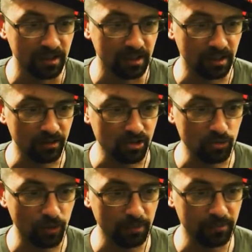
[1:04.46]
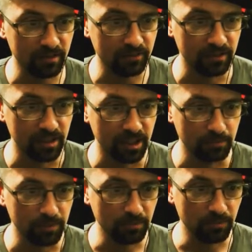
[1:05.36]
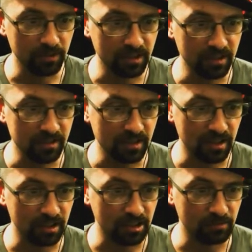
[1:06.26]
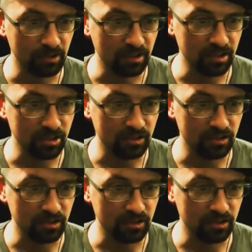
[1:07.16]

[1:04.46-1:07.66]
There's quite a bit of people in these communities.